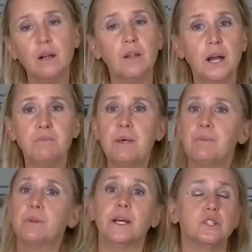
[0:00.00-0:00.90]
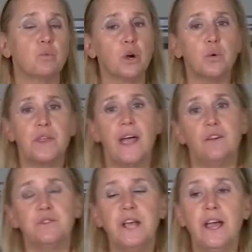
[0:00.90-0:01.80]
A lot of people like to work with
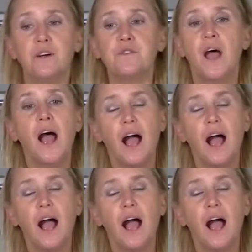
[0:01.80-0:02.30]
half and half.